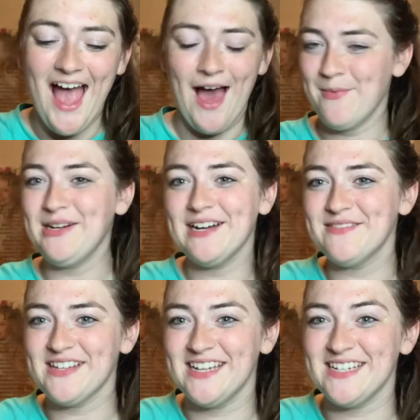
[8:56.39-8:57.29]
How many
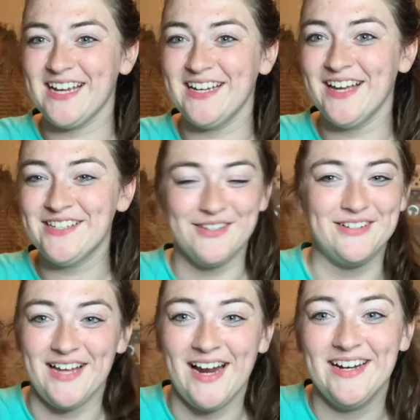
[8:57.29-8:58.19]
times can I say so
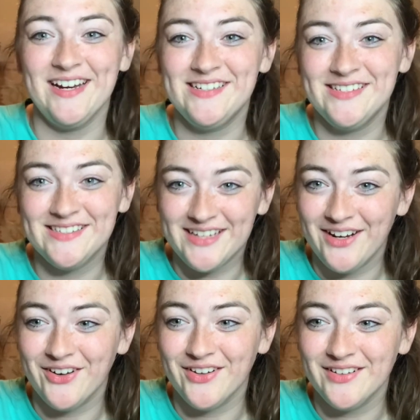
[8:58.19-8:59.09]
excited in a
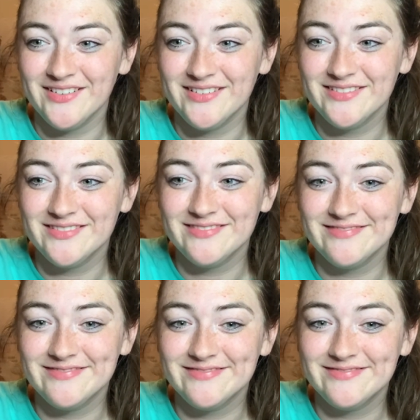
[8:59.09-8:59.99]
single
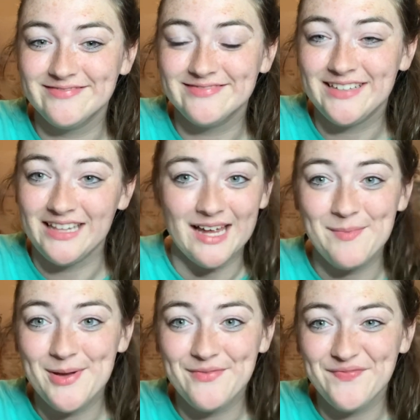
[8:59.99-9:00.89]
clip?
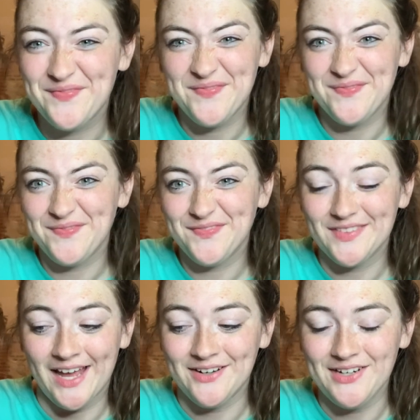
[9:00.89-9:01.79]

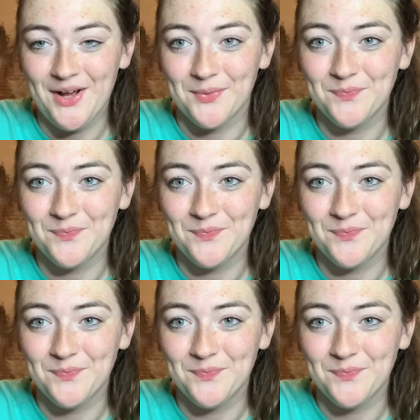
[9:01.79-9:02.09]
I don't know.